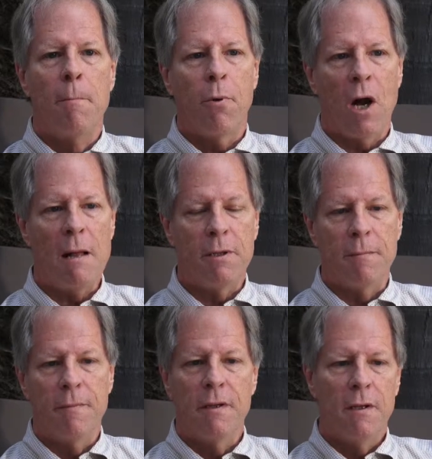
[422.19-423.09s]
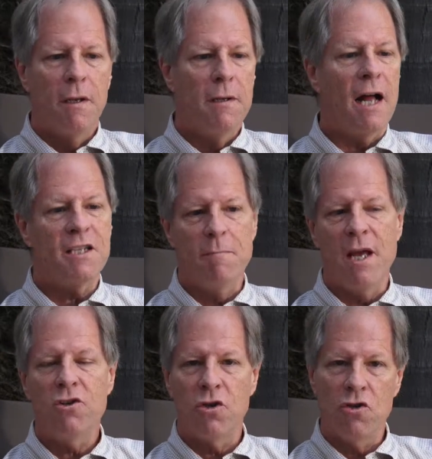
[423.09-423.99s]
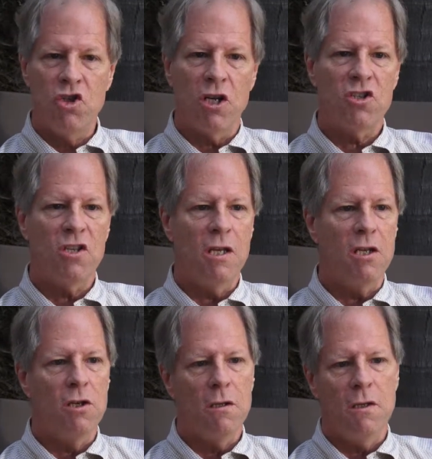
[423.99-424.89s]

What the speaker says: problem. Not to mention just the